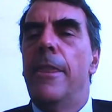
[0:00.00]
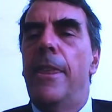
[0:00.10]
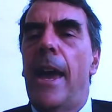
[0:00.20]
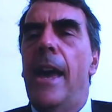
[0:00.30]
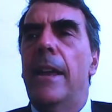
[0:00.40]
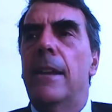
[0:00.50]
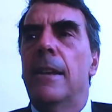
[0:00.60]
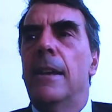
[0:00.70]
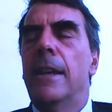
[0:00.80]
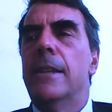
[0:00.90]
that
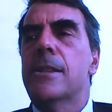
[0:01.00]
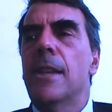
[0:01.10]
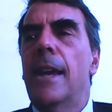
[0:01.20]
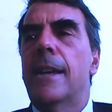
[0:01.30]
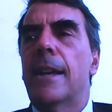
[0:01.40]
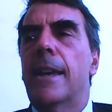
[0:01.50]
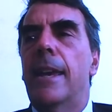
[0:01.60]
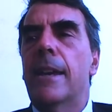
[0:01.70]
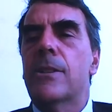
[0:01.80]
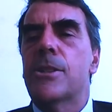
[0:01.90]
it's like a
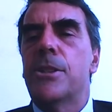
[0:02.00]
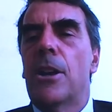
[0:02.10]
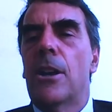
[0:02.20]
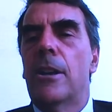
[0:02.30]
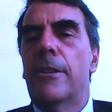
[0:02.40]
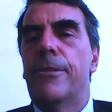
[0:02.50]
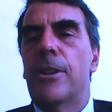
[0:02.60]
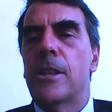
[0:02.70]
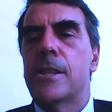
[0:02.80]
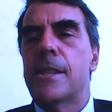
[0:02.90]
Kickstarter
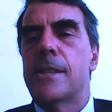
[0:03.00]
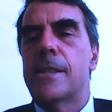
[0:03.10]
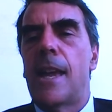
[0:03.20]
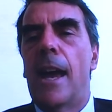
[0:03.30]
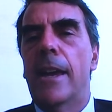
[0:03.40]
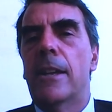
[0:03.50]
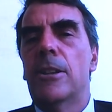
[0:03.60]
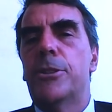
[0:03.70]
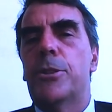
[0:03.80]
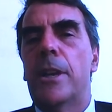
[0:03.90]

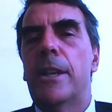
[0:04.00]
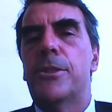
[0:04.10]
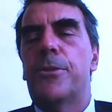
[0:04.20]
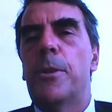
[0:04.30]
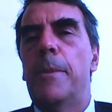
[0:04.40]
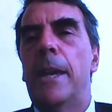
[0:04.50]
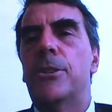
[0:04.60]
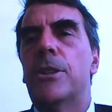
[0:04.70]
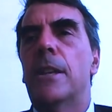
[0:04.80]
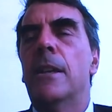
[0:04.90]
societal
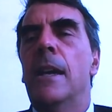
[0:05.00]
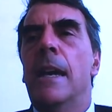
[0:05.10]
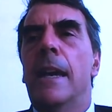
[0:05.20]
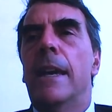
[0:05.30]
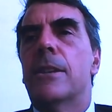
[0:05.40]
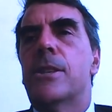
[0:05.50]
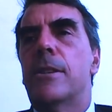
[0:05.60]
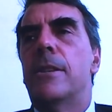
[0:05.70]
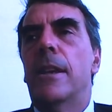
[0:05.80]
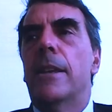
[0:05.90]
transformation. It's
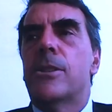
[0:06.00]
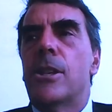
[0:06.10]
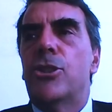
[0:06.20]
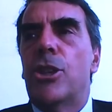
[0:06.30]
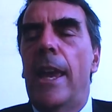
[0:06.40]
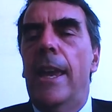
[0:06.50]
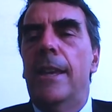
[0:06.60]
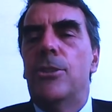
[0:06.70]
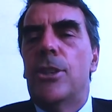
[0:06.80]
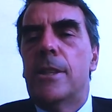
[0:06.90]
a
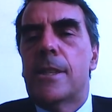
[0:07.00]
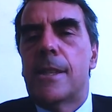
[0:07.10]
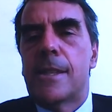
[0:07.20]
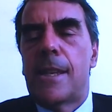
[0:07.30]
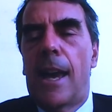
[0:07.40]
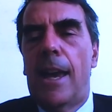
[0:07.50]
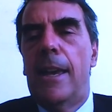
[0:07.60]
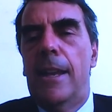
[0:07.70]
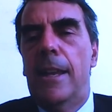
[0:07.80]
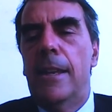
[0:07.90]
change in
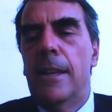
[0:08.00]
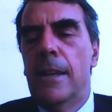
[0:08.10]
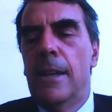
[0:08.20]
society